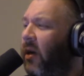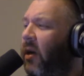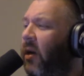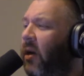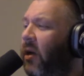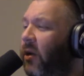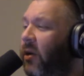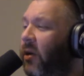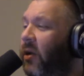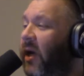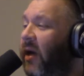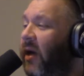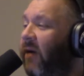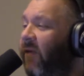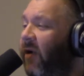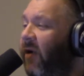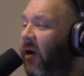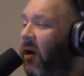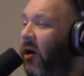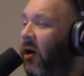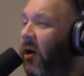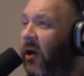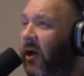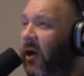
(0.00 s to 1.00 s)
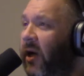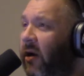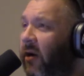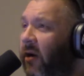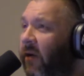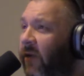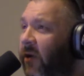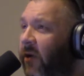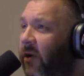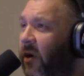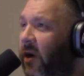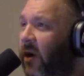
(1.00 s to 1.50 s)
You take very good care
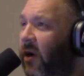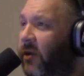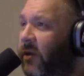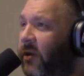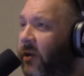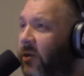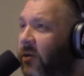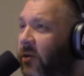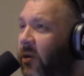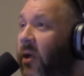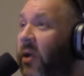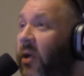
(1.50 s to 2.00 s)
of your dogs as well.